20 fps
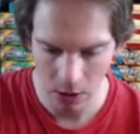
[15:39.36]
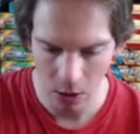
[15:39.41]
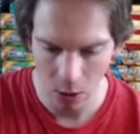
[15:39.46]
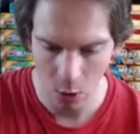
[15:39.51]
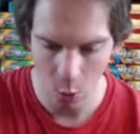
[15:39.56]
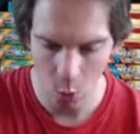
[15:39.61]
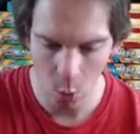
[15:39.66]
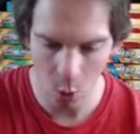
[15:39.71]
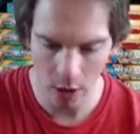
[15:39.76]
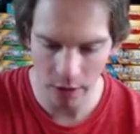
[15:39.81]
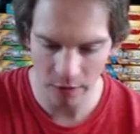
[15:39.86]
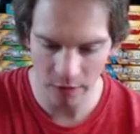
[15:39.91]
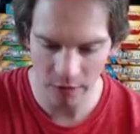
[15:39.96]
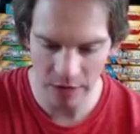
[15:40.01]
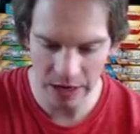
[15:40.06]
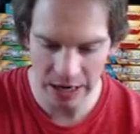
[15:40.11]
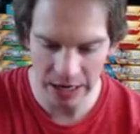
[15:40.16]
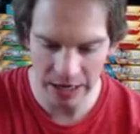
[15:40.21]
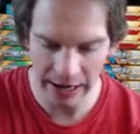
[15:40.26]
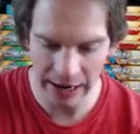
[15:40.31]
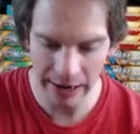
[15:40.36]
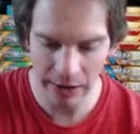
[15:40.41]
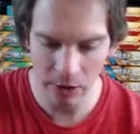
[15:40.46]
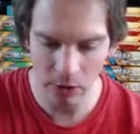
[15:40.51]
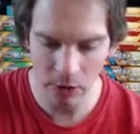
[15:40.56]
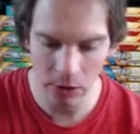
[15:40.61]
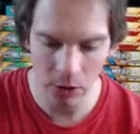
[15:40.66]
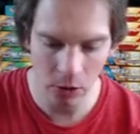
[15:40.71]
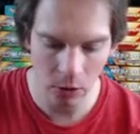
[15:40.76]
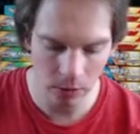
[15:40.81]
One V in
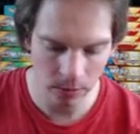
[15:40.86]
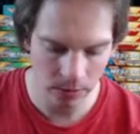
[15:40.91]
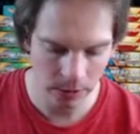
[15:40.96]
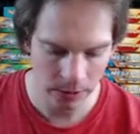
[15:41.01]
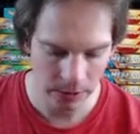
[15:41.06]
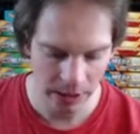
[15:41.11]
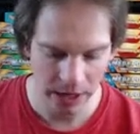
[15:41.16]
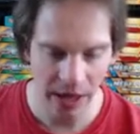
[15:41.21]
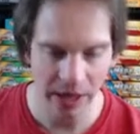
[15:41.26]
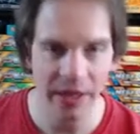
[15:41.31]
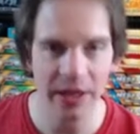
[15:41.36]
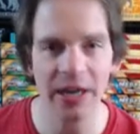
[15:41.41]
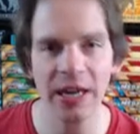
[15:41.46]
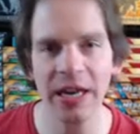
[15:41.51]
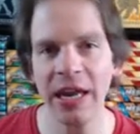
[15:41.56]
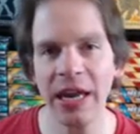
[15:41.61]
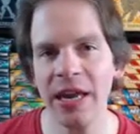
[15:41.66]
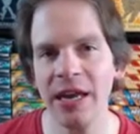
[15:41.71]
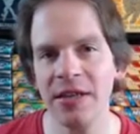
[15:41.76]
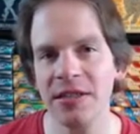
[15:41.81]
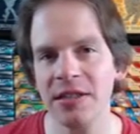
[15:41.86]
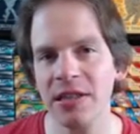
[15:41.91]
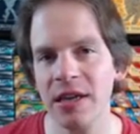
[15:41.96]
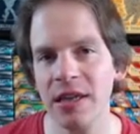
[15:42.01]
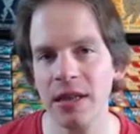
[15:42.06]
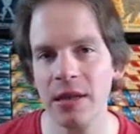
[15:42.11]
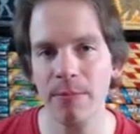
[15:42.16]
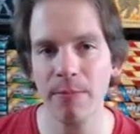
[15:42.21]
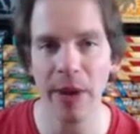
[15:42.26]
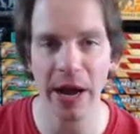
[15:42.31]
Houndoom, and then easily
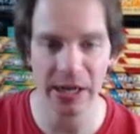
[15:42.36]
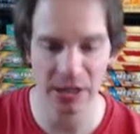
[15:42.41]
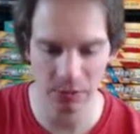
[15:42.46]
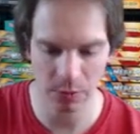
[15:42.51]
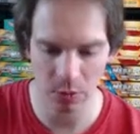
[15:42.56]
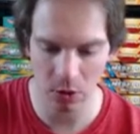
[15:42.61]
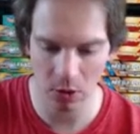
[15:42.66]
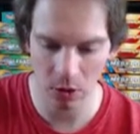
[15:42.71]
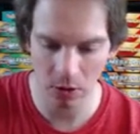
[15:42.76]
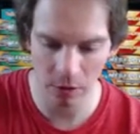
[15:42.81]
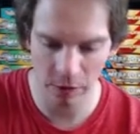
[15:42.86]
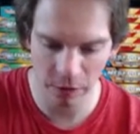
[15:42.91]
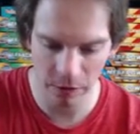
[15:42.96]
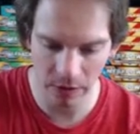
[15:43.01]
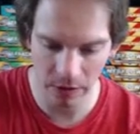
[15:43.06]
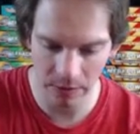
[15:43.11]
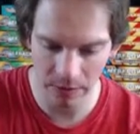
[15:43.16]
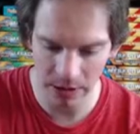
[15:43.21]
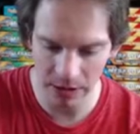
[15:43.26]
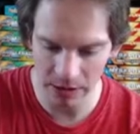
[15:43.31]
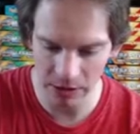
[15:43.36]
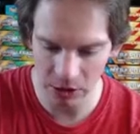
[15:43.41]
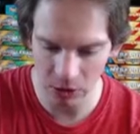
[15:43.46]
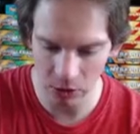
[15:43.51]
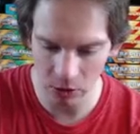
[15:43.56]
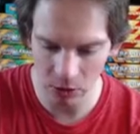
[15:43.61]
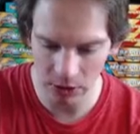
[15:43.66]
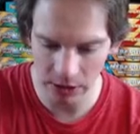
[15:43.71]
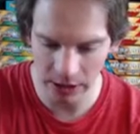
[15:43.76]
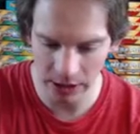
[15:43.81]
the best pull from the
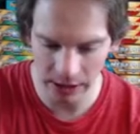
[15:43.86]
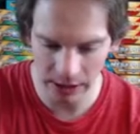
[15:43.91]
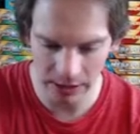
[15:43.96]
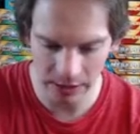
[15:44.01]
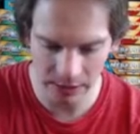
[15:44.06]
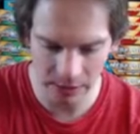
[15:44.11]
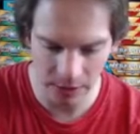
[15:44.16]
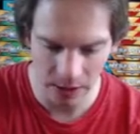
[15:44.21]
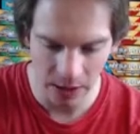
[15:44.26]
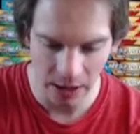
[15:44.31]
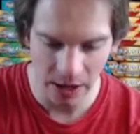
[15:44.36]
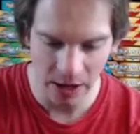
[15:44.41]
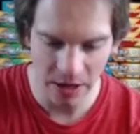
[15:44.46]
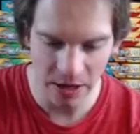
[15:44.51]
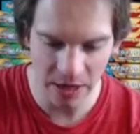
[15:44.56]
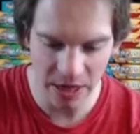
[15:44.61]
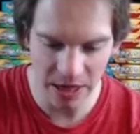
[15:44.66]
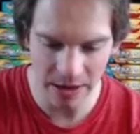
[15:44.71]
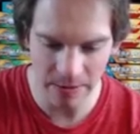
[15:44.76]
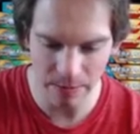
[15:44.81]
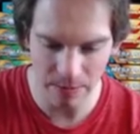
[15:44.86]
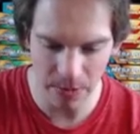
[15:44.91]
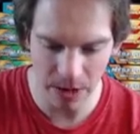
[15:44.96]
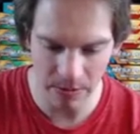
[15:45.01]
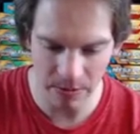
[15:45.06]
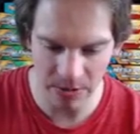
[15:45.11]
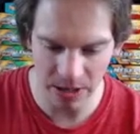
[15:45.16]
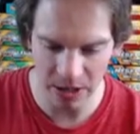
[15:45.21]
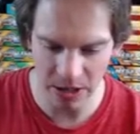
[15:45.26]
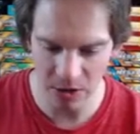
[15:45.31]
two tins, the
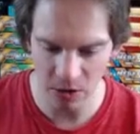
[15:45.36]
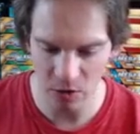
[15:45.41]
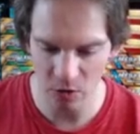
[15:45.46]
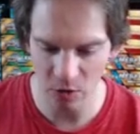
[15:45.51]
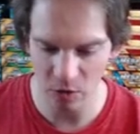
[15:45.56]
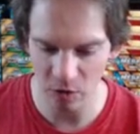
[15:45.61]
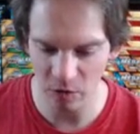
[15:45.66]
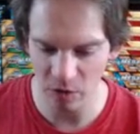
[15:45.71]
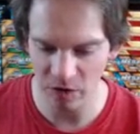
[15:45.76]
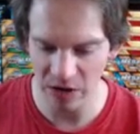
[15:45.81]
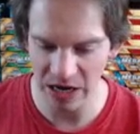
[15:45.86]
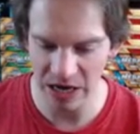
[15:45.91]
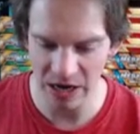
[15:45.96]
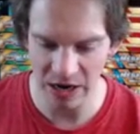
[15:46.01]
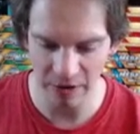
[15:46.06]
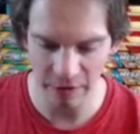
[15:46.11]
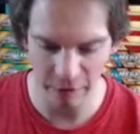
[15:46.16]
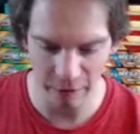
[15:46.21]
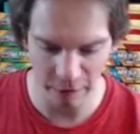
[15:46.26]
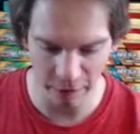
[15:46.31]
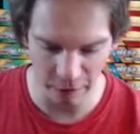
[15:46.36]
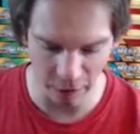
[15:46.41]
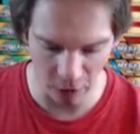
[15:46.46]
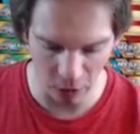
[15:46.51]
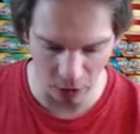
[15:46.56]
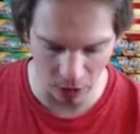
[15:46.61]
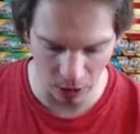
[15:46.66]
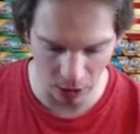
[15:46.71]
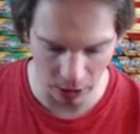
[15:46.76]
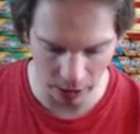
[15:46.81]
Mimikyu V
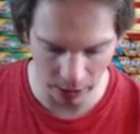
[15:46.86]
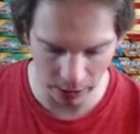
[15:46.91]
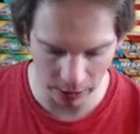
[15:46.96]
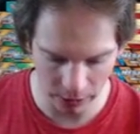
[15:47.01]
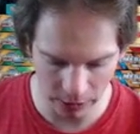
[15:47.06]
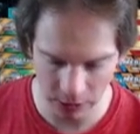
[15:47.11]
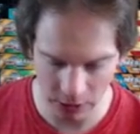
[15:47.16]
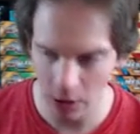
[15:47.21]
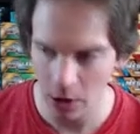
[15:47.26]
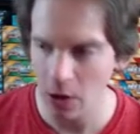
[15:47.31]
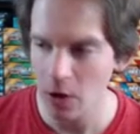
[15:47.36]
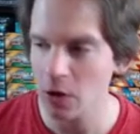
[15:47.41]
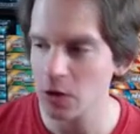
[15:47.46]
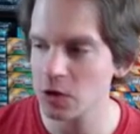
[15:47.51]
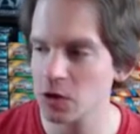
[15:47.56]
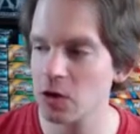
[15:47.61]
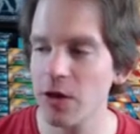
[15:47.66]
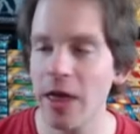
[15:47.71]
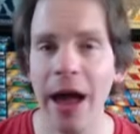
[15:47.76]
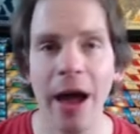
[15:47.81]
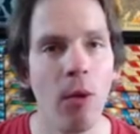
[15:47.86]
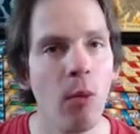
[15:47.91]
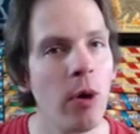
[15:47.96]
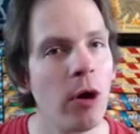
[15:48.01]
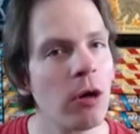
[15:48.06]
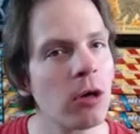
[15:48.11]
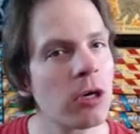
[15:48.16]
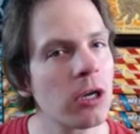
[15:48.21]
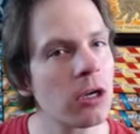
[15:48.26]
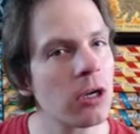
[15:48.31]
Full Art. So that
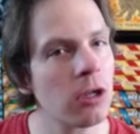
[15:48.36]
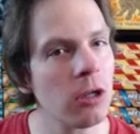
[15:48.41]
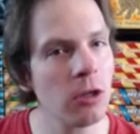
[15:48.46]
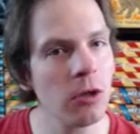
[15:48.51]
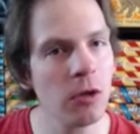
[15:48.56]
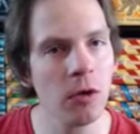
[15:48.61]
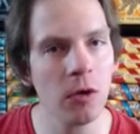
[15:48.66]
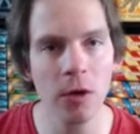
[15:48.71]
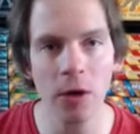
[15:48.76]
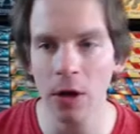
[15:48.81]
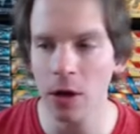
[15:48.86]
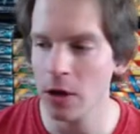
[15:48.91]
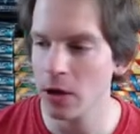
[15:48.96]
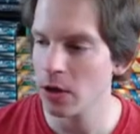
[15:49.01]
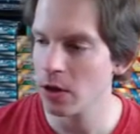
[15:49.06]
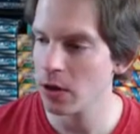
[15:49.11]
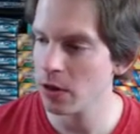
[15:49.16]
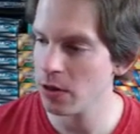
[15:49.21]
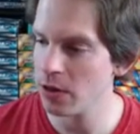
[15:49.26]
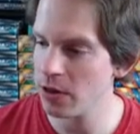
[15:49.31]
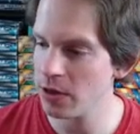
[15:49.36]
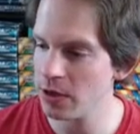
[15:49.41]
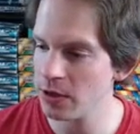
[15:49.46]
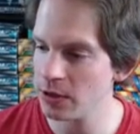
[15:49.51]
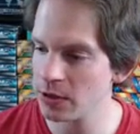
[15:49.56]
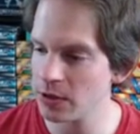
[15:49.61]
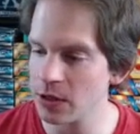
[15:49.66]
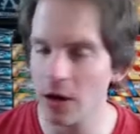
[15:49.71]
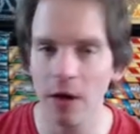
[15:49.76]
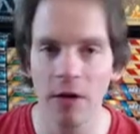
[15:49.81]
will conclude
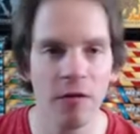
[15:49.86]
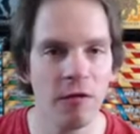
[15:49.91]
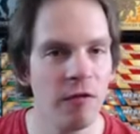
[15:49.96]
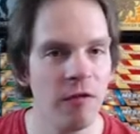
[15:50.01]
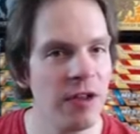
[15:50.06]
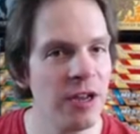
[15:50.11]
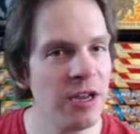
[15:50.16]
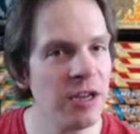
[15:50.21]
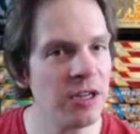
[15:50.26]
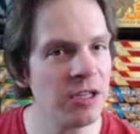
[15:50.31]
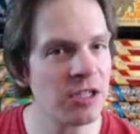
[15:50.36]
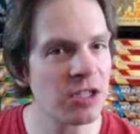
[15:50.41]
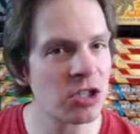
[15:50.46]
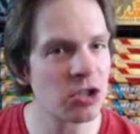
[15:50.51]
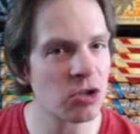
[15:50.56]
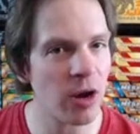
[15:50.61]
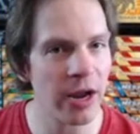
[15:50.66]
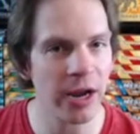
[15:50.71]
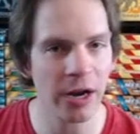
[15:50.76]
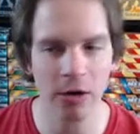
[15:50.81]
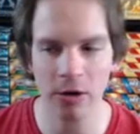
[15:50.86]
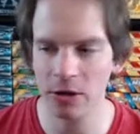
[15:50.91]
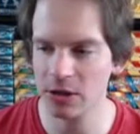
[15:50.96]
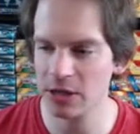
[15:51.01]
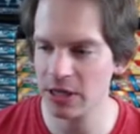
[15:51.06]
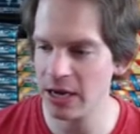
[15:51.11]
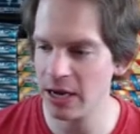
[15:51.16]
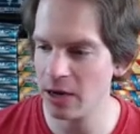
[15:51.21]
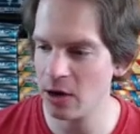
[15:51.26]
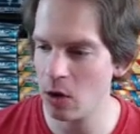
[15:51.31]
these V Striker
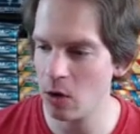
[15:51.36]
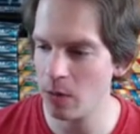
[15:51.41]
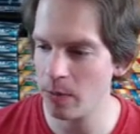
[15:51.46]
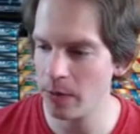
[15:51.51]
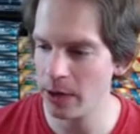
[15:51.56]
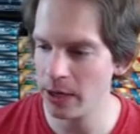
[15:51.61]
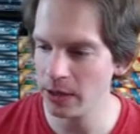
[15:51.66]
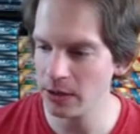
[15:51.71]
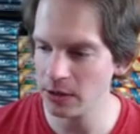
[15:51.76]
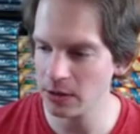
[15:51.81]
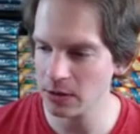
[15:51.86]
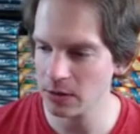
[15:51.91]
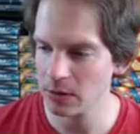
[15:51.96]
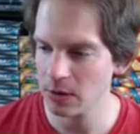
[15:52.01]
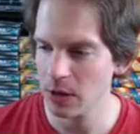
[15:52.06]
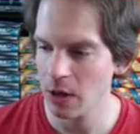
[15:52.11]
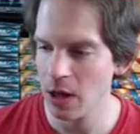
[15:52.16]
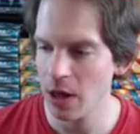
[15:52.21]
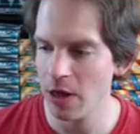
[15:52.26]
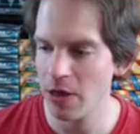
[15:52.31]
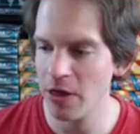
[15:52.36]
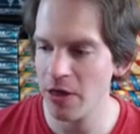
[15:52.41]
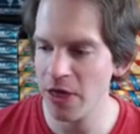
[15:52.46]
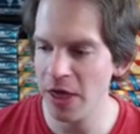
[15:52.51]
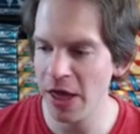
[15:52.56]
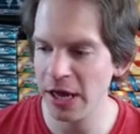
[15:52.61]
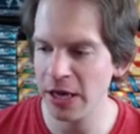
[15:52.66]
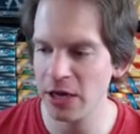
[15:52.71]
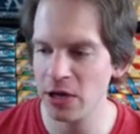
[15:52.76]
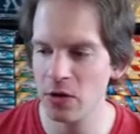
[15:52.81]
tin openings.
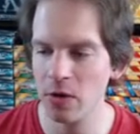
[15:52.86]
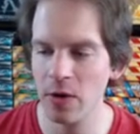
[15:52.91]
Thank you